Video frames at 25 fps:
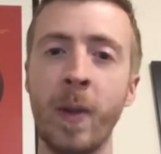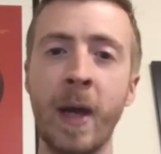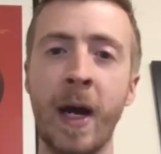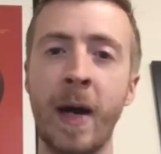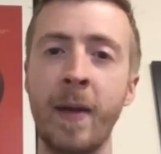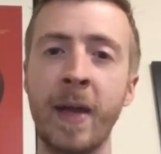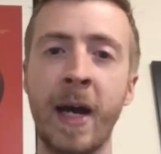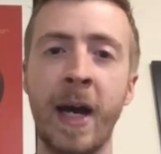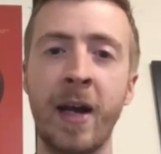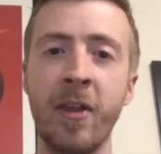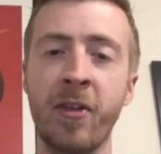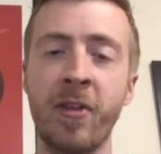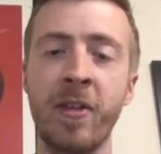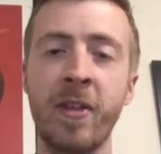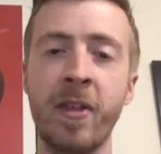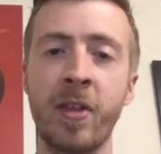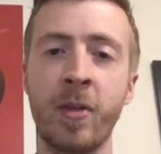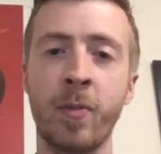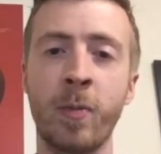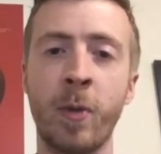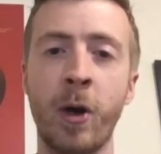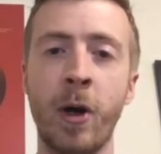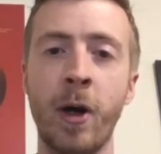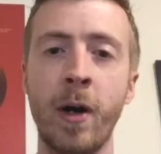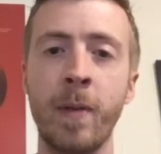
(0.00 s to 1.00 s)
that's
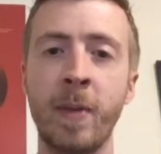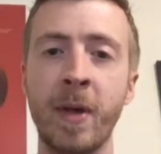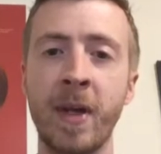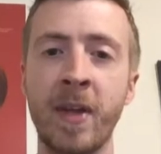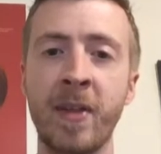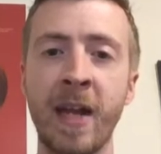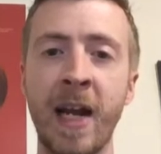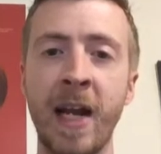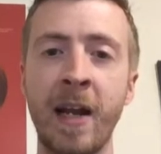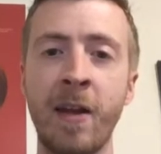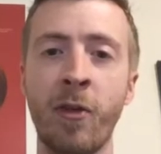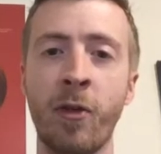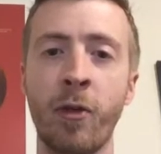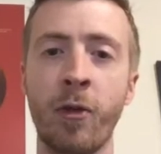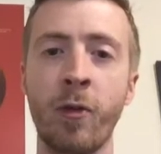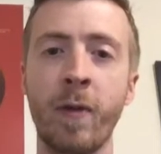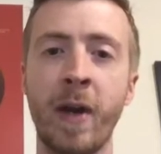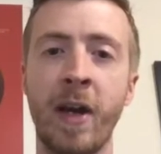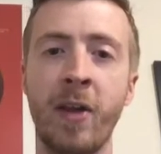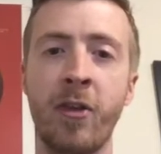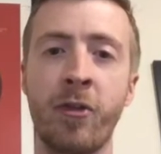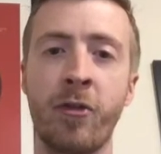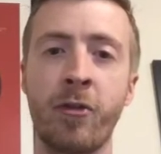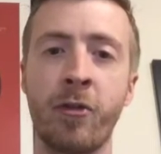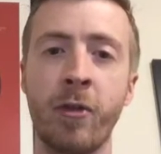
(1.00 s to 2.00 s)
inspired, because Alan
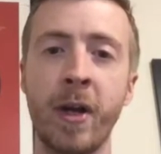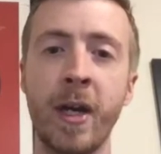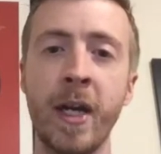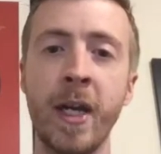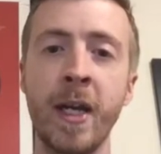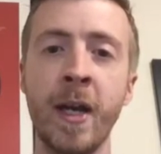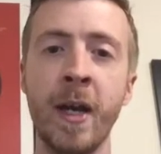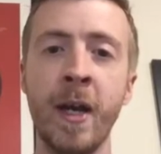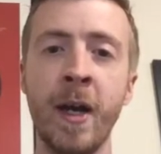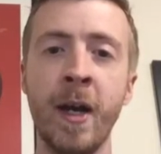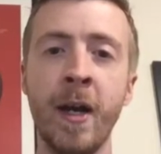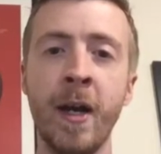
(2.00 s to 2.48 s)
Silvestri